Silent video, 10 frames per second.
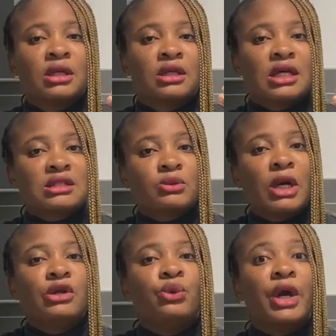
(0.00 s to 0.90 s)
That's why
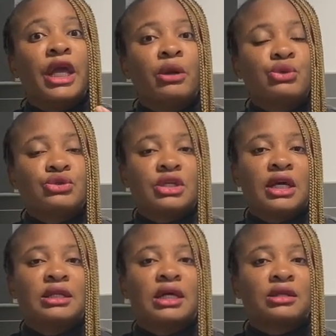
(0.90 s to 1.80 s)
you were able to
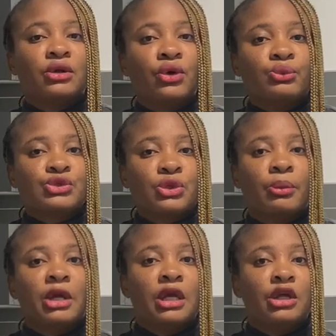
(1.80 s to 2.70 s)
get that lump sum
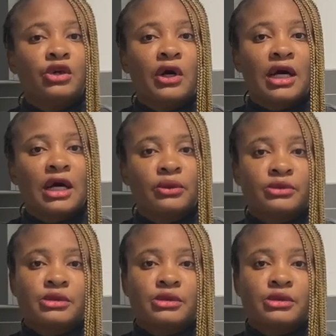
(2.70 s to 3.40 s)
in your account.